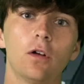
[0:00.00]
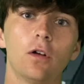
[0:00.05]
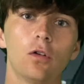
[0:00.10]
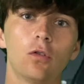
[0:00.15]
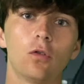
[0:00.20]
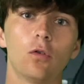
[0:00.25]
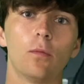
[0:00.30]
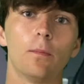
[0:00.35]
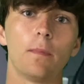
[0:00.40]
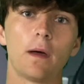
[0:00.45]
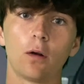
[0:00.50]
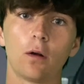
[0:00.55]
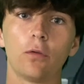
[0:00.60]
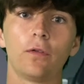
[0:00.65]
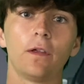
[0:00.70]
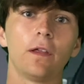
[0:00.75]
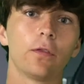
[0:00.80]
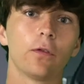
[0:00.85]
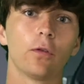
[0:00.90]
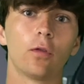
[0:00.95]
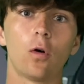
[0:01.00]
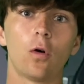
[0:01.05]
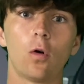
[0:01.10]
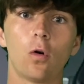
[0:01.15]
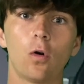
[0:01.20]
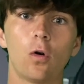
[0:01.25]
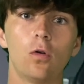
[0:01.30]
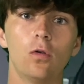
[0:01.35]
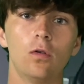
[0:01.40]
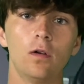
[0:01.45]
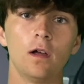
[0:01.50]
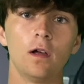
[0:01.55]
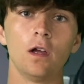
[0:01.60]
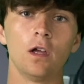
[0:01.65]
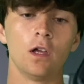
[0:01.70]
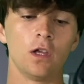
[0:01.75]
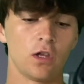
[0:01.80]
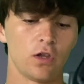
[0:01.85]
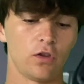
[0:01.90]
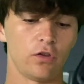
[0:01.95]
little metal thing through the hole.
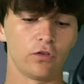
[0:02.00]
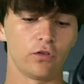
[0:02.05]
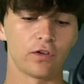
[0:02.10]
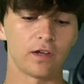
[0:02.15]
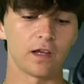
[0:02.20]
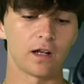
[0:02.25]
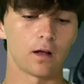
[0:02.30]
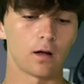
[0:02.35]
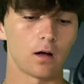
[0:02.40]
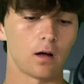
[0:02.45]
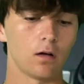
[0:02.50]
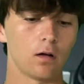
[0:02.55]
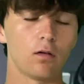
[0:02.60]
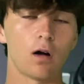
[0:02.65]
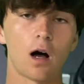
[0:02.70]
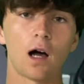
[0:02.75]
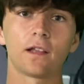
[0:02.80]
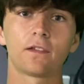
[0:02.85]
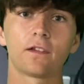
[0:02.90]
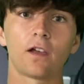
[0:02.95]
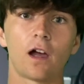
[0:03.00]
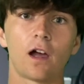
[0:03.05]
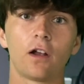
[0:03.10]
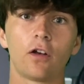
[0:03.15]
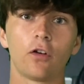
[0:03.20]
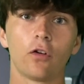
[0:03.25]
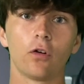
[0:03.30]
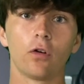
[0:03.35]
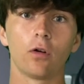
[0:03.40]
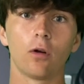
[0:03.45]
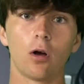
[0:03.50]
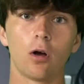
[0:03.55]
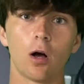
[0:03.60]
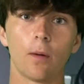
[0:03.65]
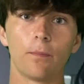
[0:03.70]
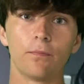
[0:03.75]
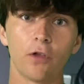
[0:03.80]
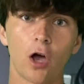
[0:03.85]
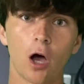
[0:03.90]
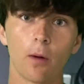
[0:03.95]
You can get a lot tighter
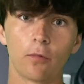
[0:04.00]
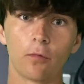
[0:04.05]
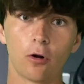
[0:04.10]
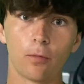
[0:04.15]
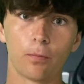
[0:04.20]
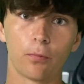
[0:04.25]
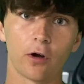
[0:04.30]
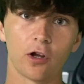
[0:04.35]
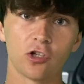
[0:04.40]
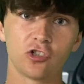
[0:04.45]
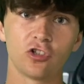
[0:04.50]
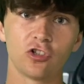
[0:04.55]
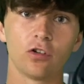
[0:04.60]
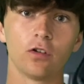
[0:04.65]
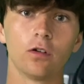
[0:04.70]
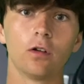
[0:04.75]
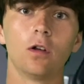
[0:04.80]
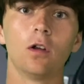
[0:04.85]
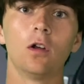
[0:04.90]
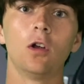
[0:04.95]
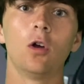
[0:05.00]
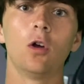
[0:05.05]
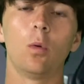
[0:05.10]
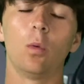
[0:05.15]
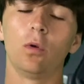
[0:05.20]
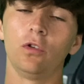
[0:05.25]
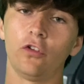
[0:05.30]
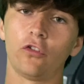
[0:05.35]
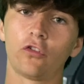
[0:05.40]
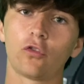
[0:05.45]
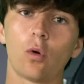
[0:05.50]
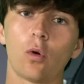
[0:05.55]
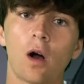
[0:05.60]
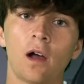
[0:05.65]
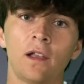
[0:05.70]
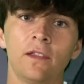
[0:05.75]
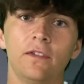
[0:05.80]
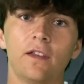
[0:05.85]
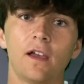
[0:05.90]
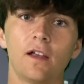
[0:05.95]
abdominal pressure when you
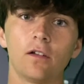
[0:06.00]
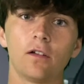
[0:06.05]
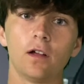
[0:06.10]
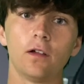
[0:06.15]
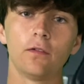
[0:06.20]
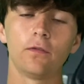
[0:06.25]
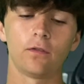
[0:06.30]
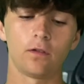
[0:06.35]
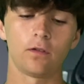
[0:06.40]
squat and deadlift.